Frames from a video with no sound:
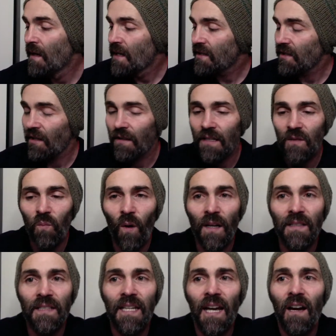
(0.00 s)
So there's
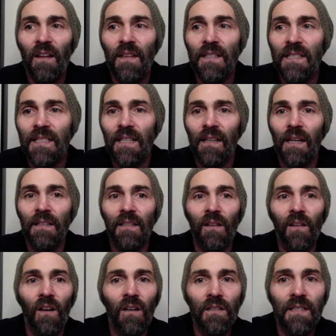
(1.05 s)
one tower that's still under
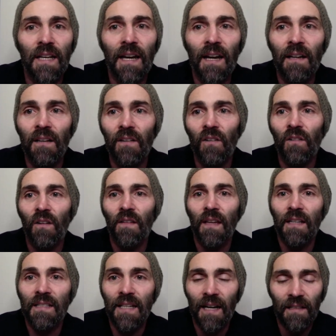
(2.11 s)
lockdown. I don't know the
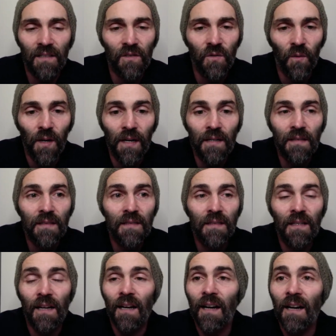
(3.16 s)
exact address.
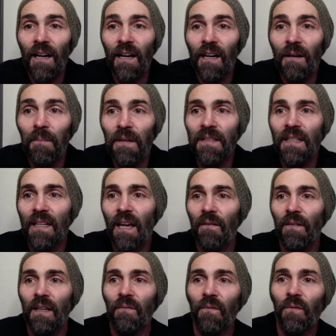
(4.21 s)
I did have
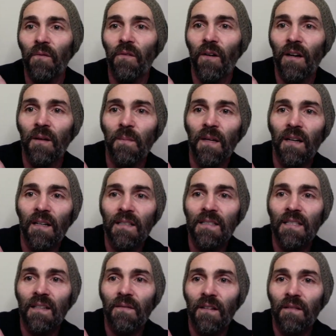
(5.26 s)
it in front of me. I can
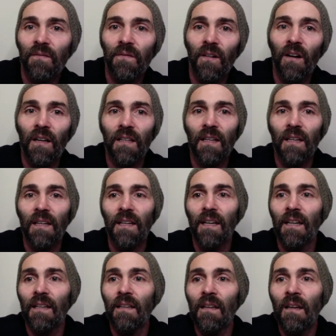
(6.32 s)
see if I can find it
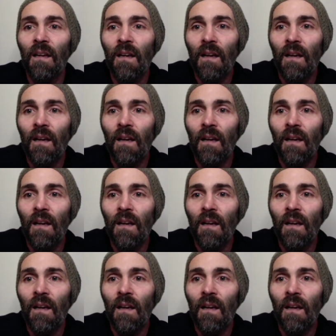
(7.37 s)
again.